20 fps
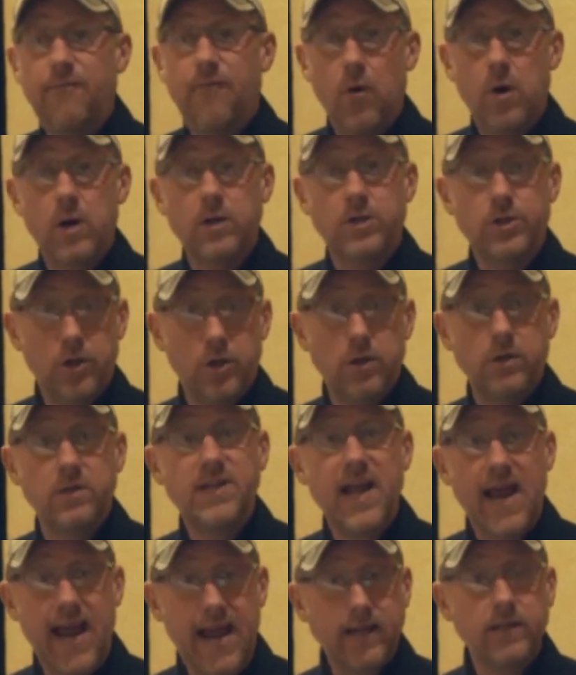for a
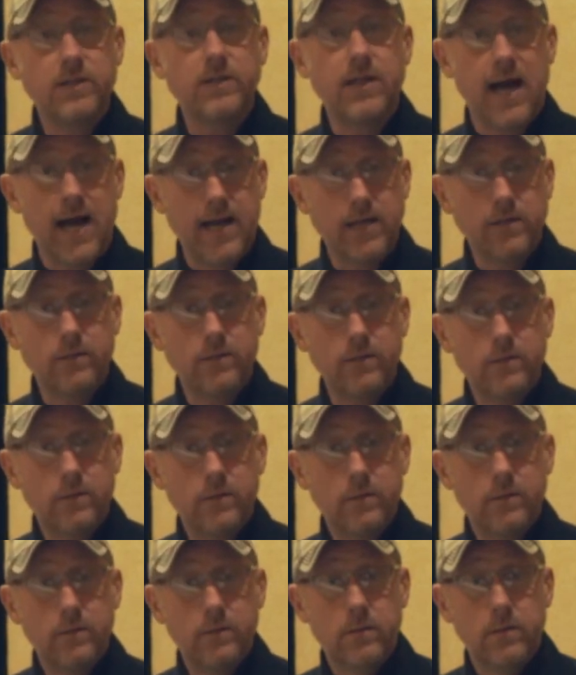certain tank size,
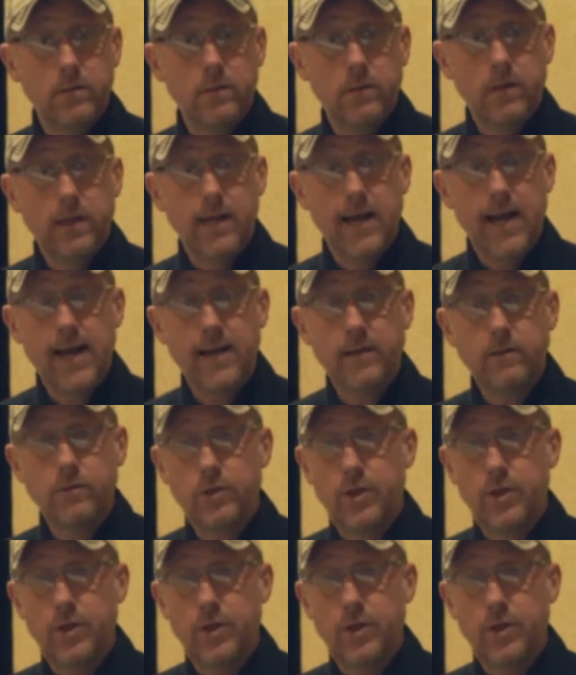okay?